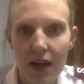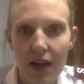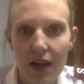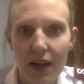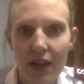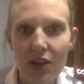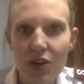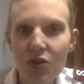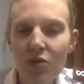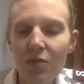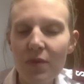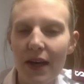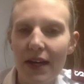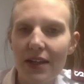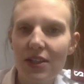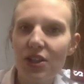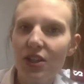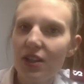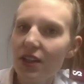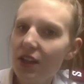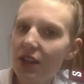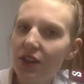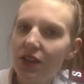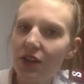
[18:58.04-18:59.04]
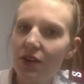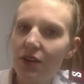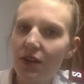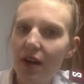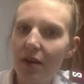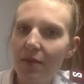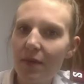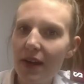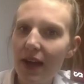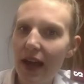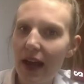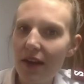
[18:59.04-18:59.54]
Can you imagine, you know,
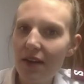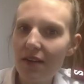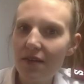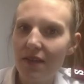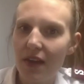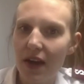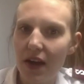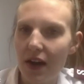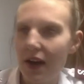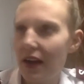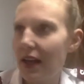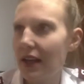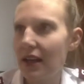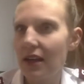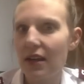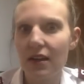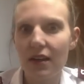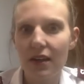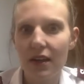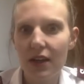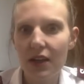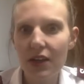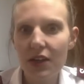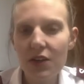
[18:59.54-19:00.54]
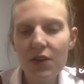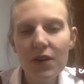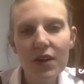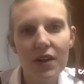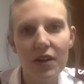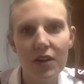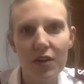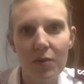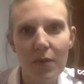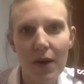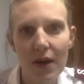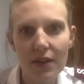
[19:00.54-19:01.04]
coming out of there, and here you are,
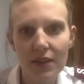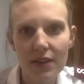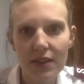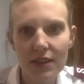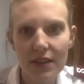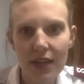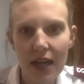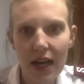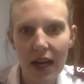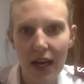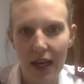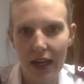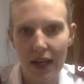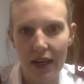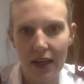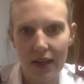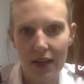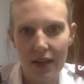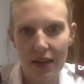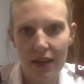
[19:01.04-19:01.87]
you're about to die.